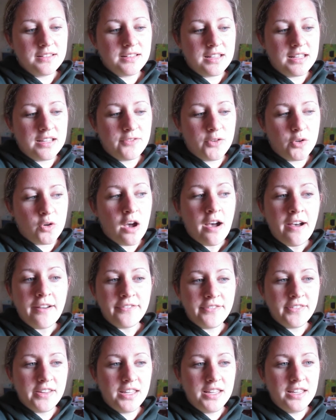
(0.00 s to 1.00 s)
give you
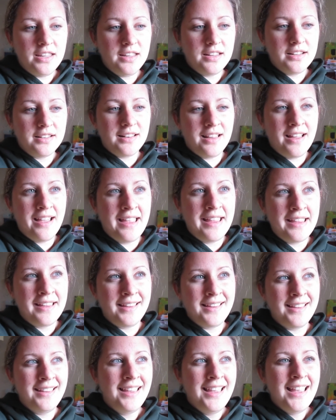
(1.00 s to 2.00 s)
coffee, and
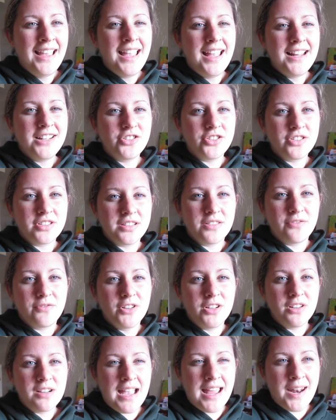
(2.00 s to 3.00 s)
like, it's just a
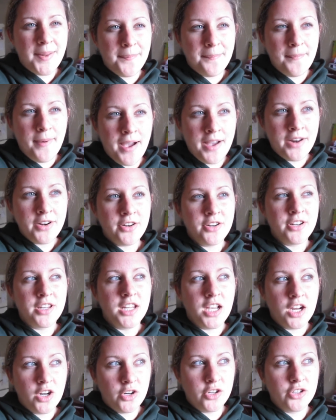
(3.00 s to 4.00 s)
real kind of modern,
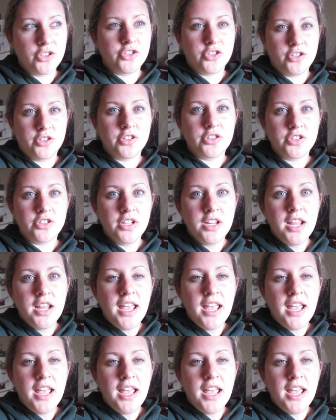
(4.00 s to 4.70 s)
younger church.